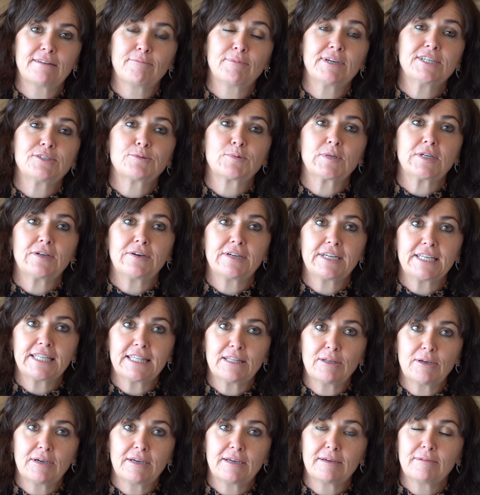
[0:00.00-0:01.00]
and we do a lot
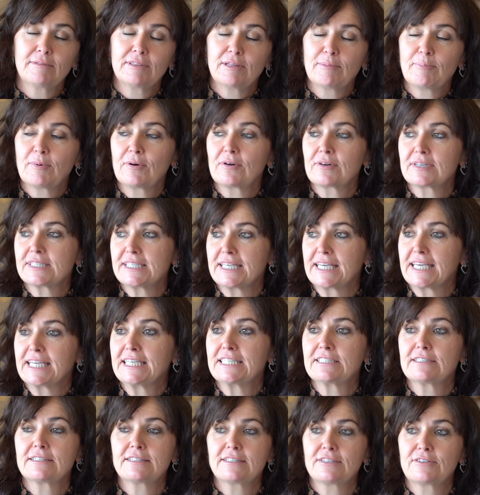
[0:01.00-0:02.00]
in the boxing
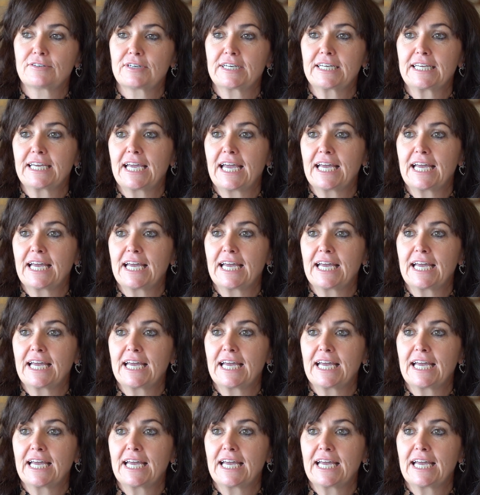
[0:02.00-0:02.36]
industry,